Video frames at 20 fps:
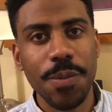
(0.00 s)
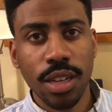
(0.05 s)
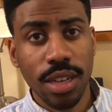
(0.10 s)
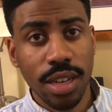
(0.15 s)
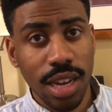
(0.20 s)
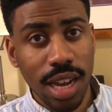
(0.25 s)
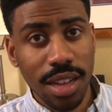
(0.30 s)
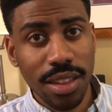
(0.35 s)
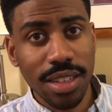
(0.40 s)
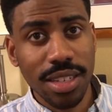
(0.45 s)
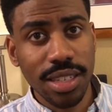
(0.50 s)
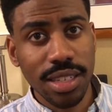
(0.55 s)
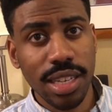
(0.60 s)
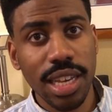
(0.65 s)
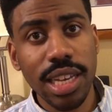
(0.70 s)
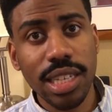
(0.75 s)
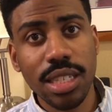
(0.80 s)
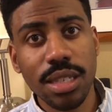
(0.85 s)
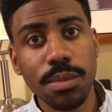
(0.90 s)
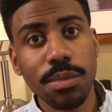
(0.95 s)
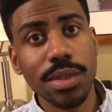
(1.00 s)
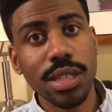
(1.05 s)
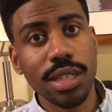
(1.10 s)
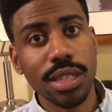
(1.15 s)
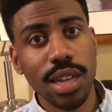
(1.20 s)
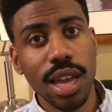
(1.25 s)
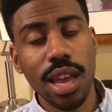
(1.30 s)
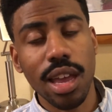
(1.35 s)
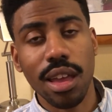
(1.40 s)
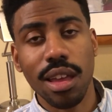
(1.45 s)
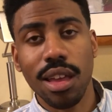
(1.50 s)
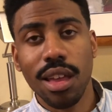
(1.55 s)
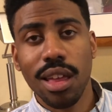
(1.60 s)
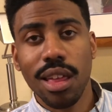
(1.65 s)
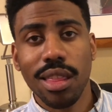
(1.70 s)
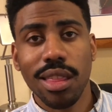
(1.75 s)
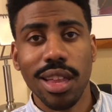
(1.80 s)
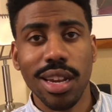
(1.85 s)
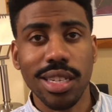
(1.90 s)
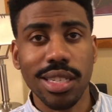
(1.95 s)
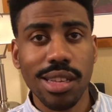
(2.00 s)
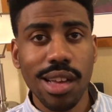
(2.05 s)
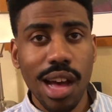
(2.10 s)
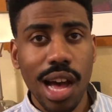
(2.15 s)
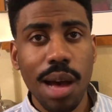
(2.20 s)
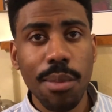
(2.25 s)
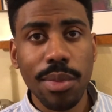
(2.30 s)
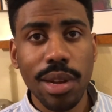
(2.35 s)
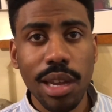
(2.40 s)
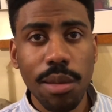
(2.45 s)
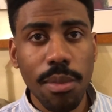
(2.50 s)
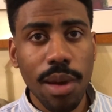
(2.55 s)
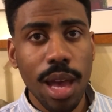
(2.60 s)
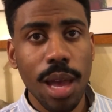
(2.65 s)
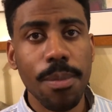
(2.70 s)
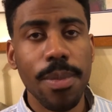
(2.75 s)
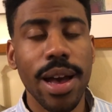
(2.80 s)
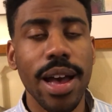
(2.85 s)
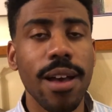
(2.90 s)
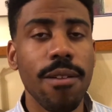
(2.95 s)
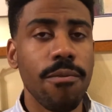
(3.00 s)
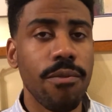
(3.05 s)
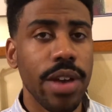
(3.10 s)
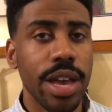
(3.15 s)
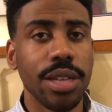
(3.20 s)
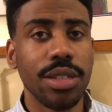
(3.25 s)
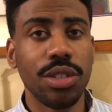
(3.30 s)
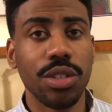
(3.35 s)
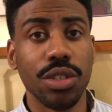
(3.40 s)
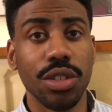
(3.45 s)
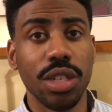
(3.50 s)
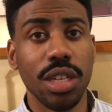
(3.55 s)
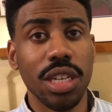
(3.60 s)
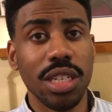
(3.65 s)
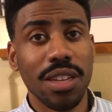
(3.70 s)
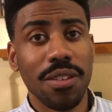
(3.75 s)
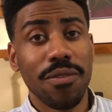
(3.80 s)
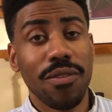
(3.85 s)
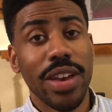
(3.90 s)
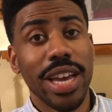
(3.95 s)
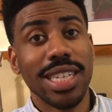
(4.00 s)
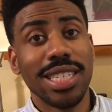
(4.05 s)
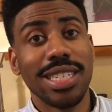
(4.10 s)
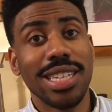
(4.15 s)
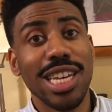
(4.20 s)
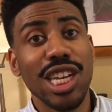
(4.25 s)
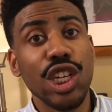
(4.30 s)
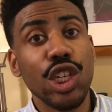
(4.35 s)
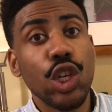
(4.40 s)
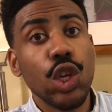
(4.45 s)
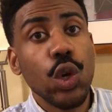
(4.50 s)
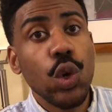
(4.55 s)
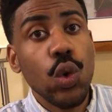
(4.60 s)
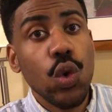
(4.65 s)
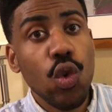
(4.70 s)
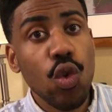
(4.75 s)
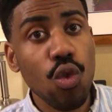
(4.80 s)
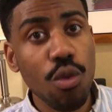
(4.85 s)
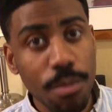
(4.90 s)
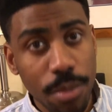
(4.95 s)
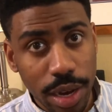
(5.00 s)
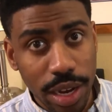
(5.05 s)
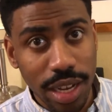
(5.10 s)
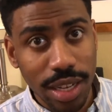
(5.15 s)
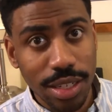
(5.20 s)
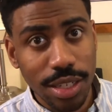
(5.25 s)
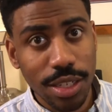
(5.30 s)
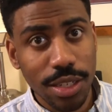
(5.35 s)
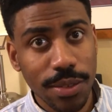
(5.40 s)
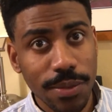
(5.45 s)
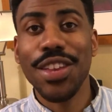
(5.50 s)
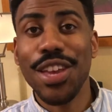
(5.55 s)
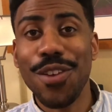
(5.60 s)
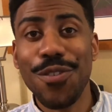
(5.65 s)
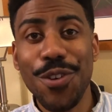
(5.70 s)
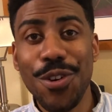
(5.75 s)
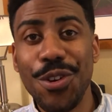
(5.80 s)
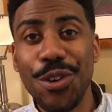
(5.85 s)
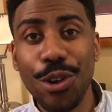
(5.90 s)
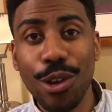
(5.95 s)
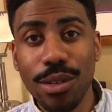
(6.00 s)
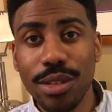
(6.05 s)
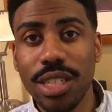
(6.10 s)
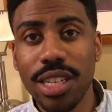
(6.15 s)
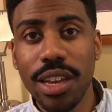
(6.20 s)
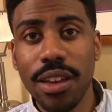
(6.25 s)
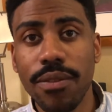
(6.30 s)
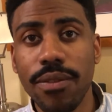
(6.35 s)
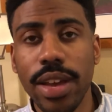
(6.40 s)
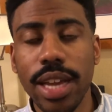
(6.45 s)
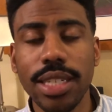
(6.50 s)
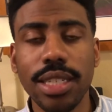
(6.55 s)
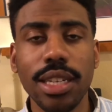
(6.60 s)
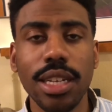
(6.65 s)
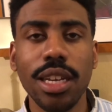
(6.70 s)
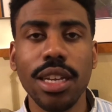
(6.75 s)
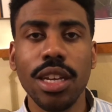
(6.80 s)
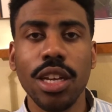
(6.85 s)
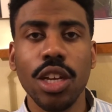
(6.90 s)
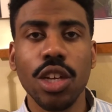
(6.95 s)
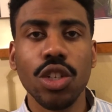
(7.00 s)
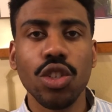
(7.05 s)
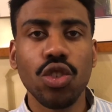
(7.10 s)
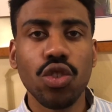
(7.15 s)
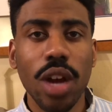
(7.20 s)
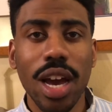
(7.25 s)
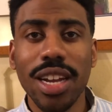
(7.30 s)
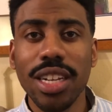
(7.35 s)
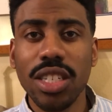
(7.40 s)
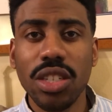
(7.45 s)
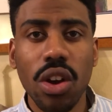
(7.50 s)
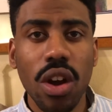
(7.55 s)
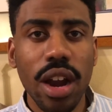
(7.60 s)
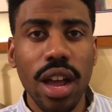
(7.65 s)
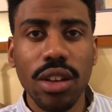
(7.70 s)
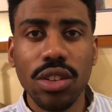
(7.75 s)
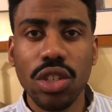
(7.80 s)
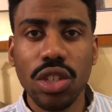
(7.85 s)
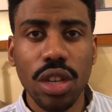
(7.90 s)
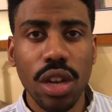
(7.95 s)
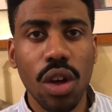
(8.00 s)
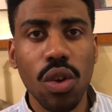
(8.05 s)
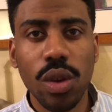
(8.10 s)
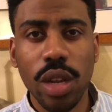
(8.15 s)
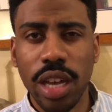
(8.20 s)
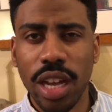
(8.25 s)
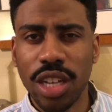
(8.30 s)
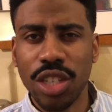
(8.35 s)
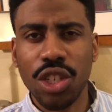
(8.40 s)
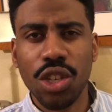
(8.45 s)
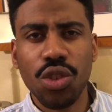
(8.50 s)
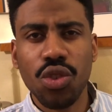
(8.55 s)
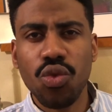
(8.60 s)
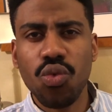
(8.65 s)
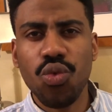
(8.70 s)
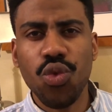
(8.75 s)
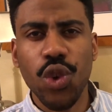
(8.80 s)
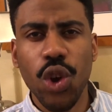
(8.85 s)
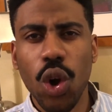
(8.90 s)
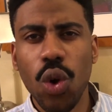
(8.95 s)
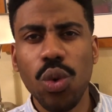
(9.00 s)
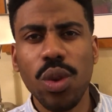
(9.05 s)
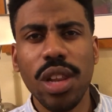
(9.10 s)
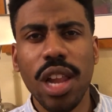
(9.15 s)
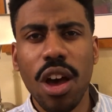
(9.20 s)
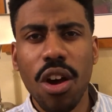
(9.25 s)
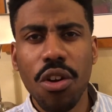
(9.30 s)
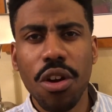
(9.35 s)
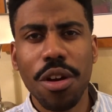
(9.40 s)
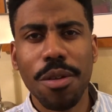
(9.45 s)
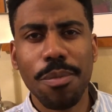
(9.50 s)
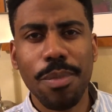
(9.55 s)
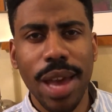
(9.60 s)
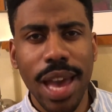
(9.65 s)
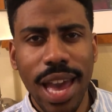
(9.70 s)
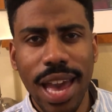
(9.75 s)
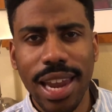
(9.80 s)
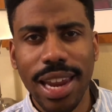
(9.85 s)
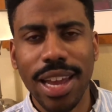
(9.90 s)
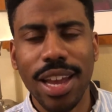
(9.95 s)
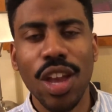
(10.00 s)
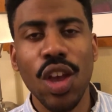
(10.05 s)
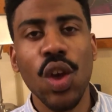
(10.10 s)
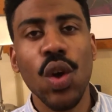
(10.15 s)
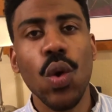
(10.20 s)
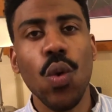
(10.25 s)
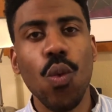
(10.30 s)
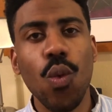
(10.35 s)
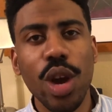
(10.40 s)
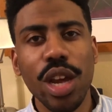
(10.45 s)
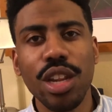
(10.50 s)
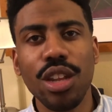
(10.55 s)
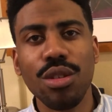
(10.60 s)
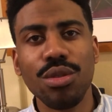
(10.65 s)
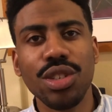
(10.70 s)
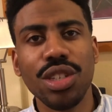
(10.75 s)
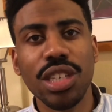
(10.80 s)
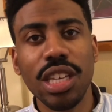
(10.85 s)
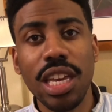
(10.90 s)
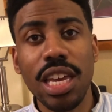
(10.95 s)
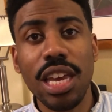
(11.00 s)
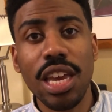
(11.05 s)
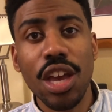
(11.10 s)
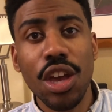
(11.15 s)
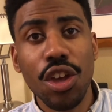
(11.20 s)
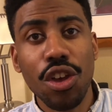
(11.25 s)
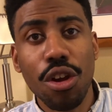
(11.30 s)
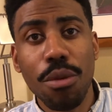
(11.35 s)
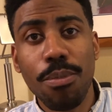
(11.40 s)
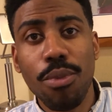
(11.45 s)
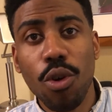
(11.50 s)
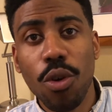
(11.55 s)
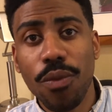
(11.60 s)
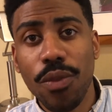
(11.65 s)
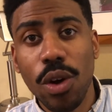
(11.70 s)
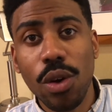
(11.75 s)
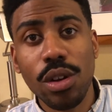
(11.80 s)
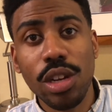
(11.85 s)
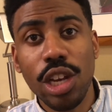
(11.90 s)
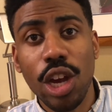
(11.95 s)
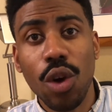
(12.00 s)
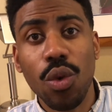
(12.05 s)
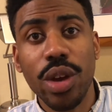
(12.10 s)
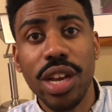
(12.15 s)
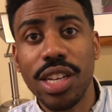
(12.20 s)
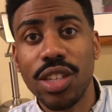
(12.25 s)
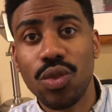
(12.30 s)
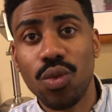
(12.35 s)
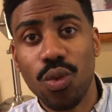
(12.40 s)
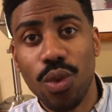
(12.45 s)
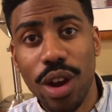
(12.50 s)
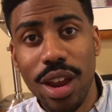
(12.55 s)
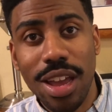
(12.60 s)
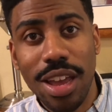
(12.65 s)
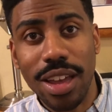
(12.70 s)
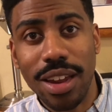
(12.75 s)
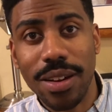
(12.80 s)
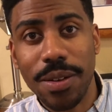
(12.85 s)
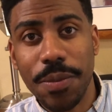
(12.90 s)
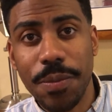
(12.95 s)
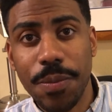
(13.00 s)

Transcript: Now, the sixth mistake that is commonly made by investors is investing too much. If you're new to investing, try to start out slowly until you no longer panic when you see your portfolio is red.